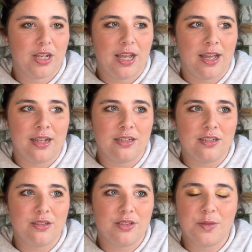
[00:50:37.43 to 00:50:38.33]

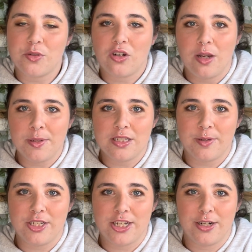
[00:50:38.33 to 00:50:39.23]
and subscribing to
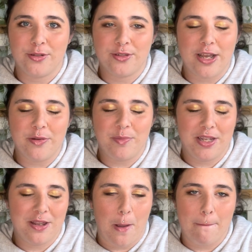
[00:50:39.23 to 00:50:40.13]
my channel, that would
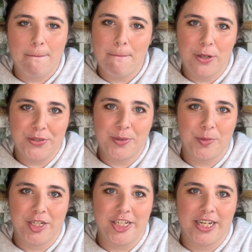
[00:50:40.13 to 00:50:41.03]
be most
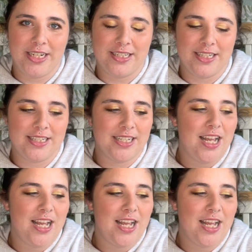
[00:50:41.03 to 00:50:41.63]
appreciated.